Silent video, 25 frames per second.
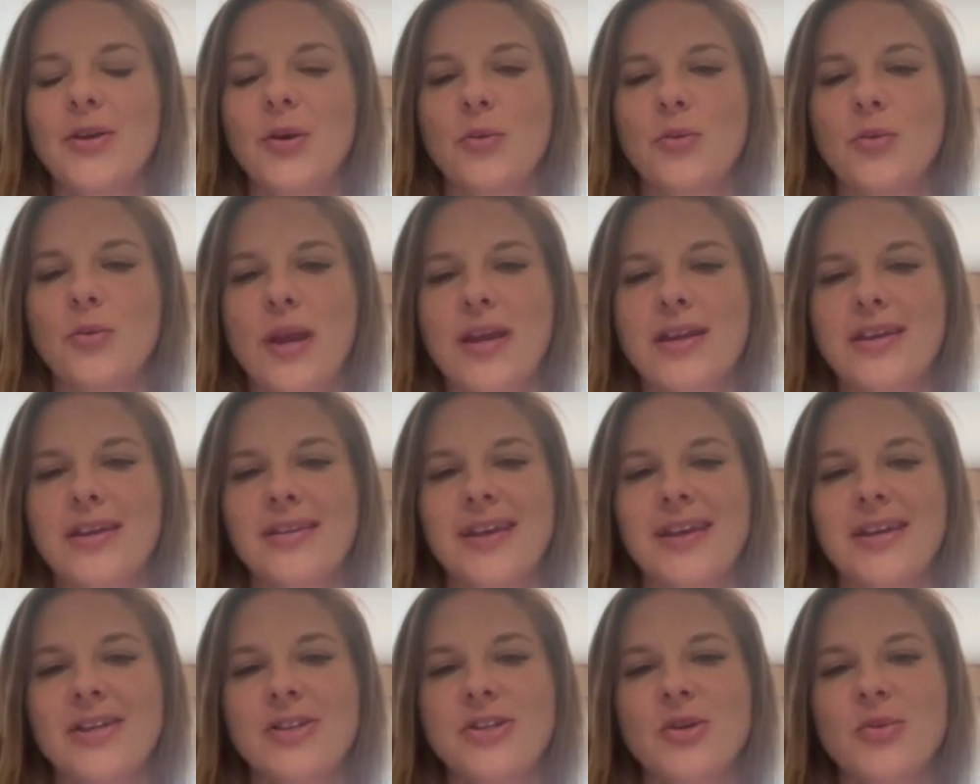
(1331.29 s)

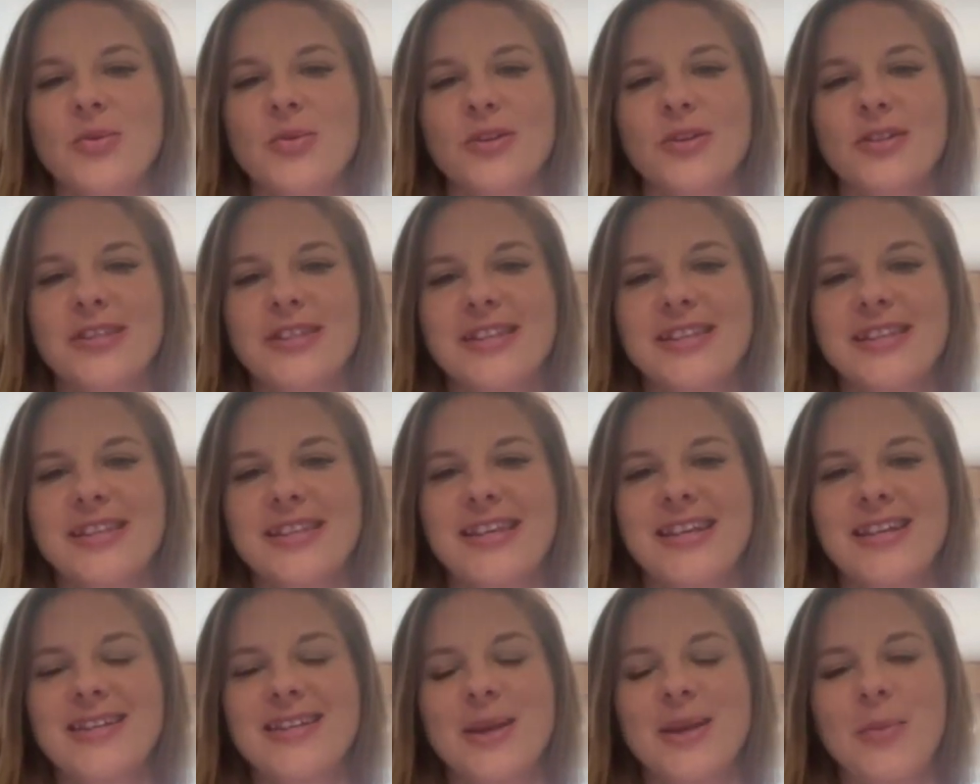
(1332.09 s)
regulation, one of the
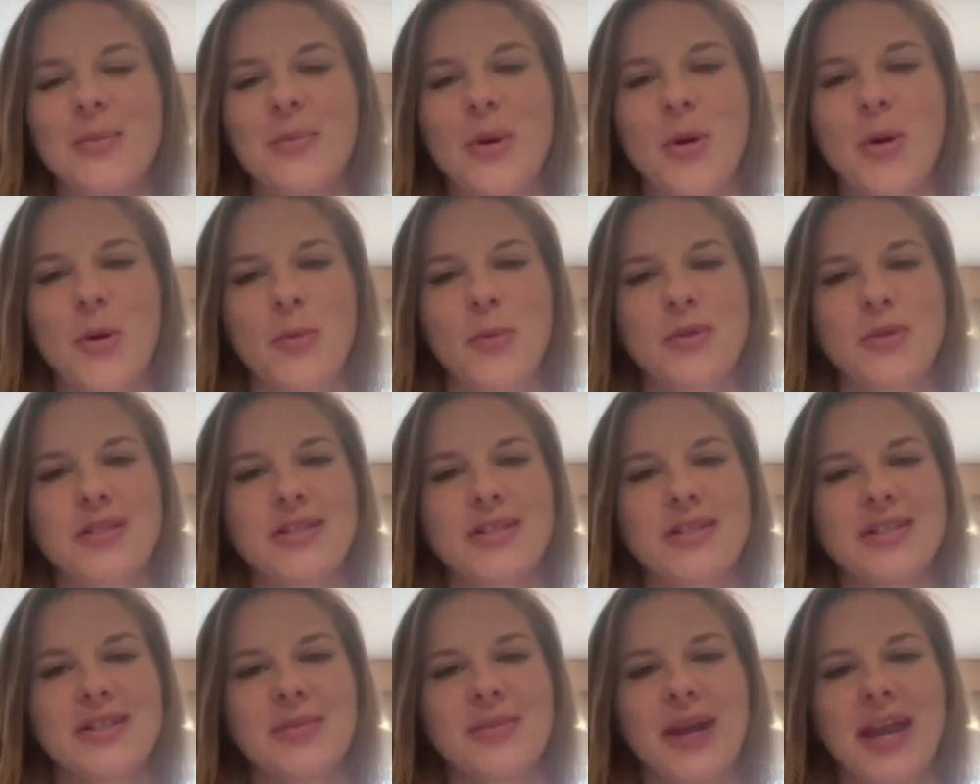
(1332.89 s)
things that popped
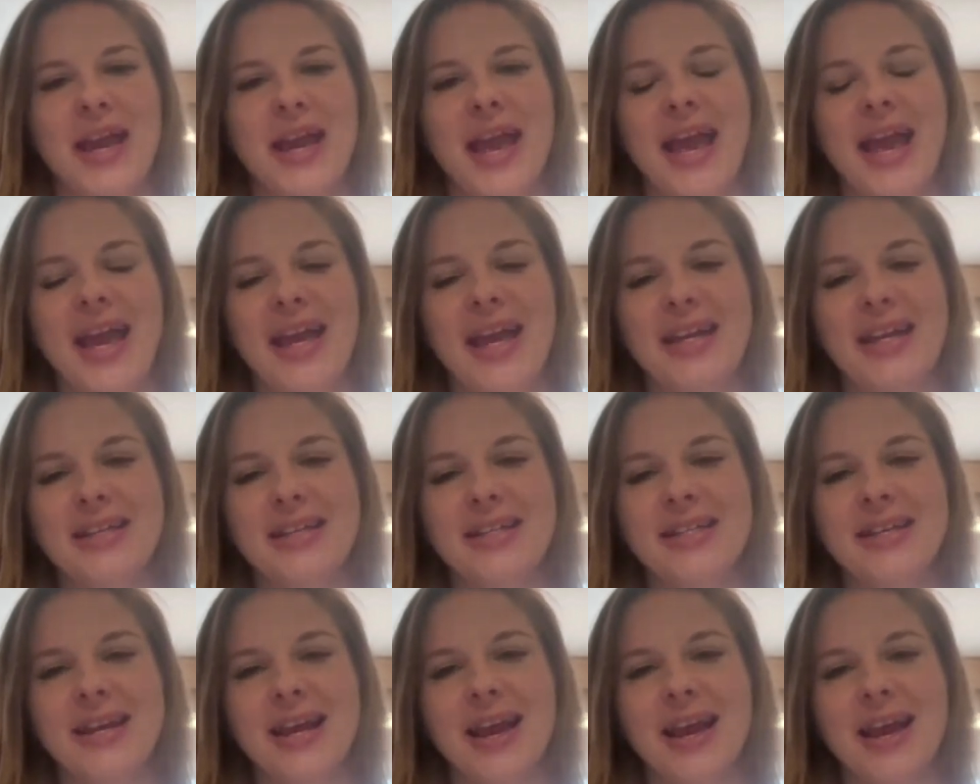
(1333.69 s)
into my head,
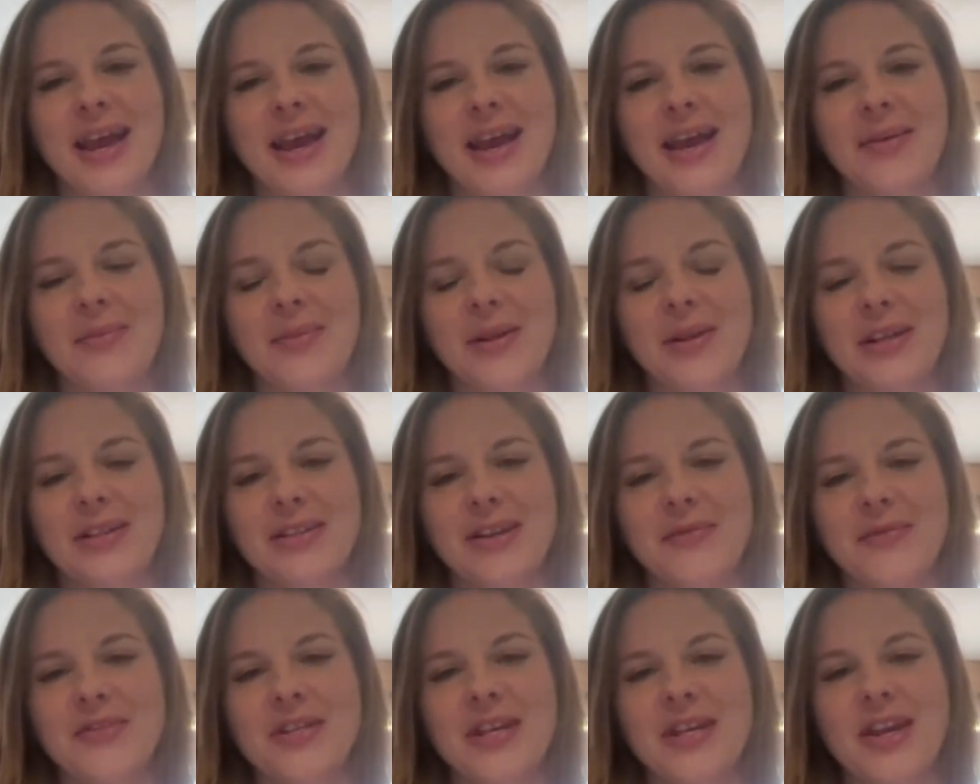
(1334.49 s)
and I'd
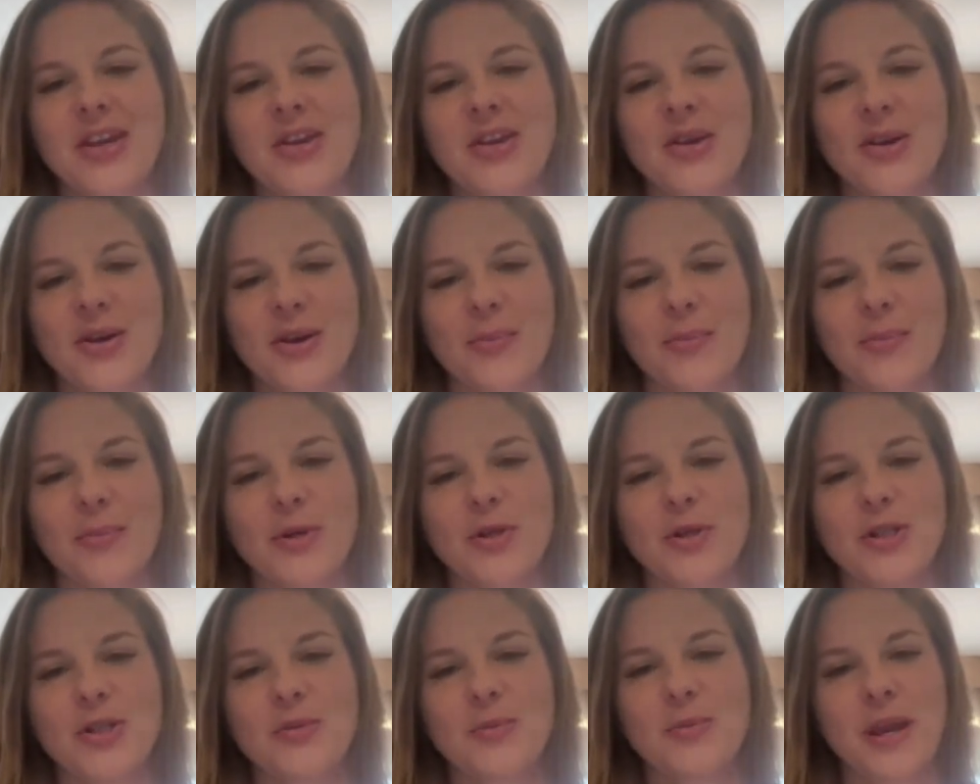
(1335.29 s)
love to get your
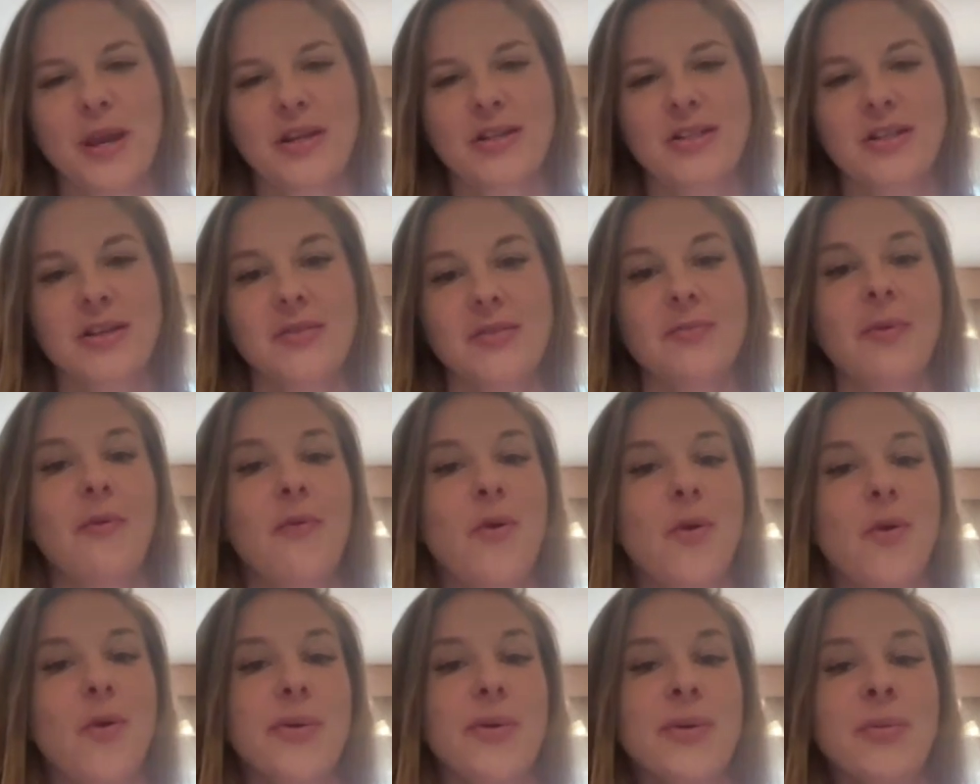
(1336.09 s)
perspective
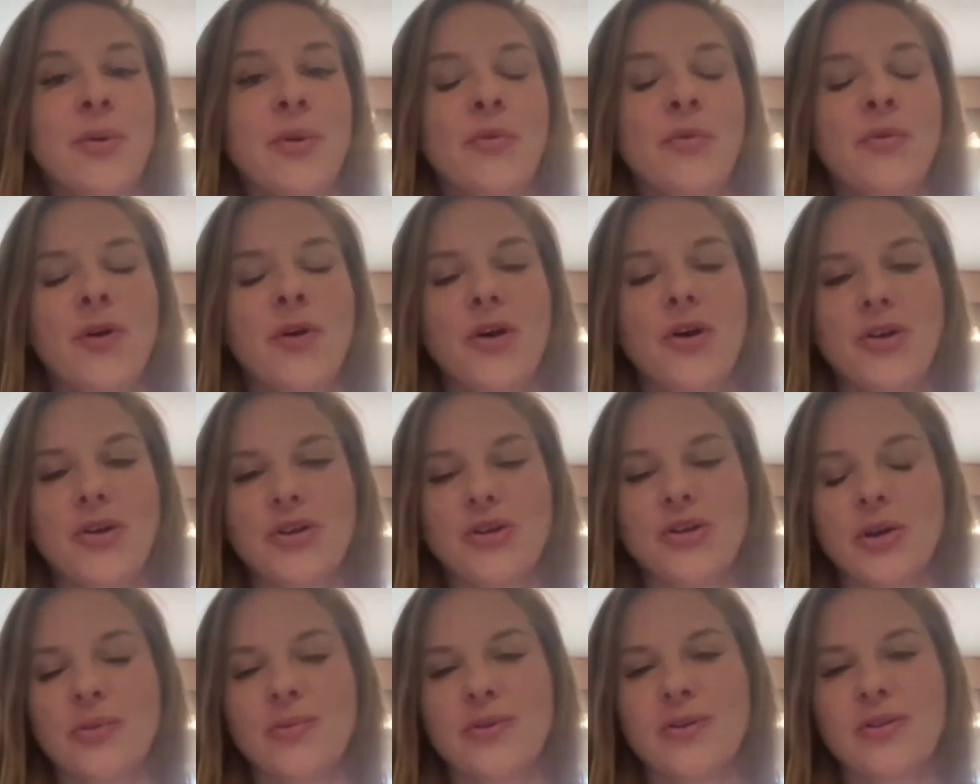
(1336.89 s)
before we move on and
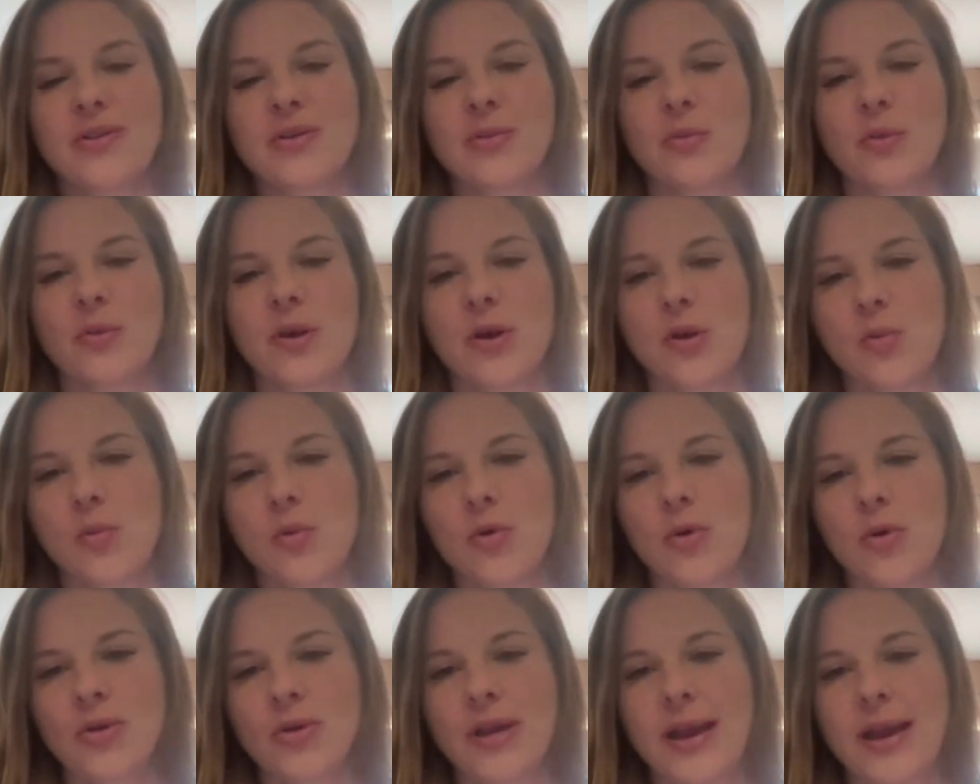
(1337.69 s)
talk about some real
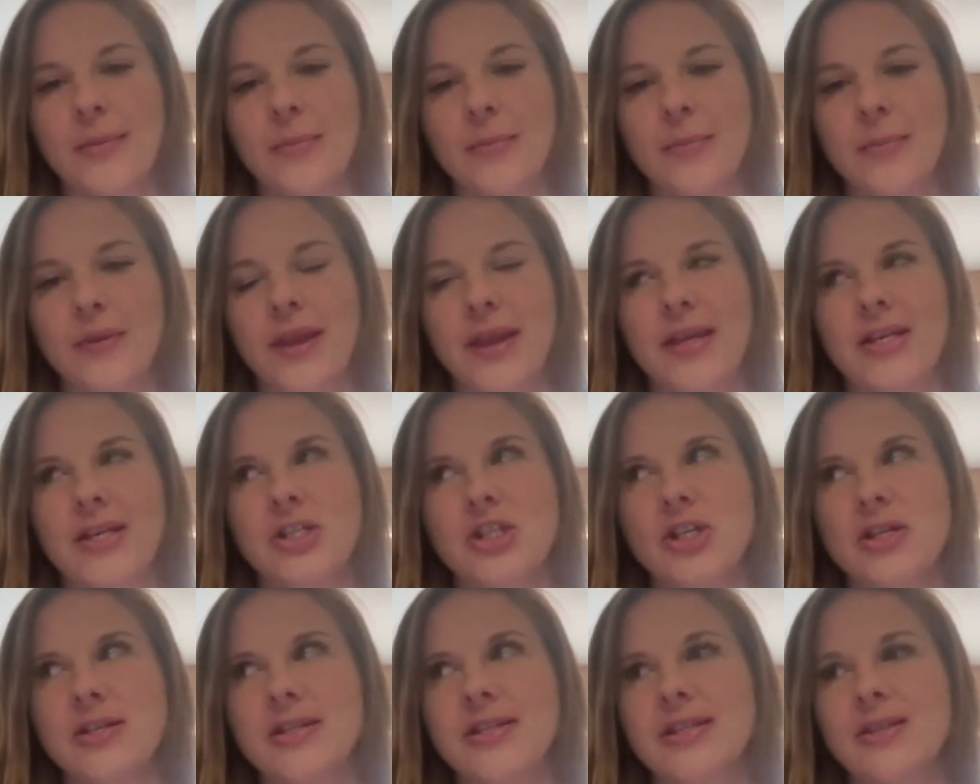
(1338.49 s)
world
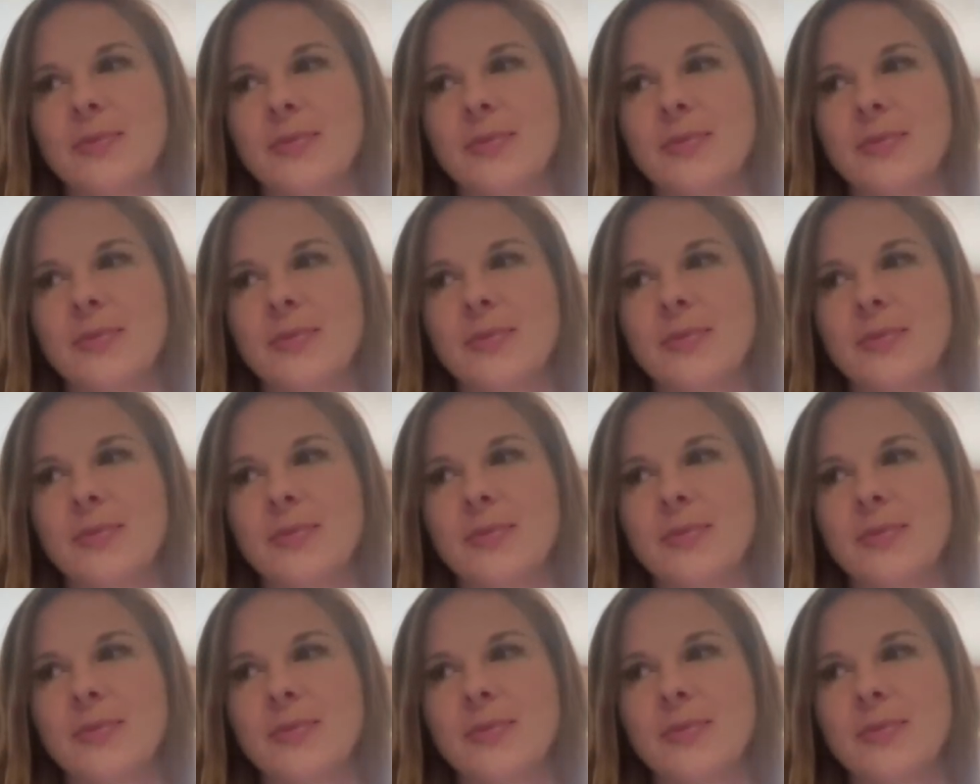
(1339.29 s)
applications.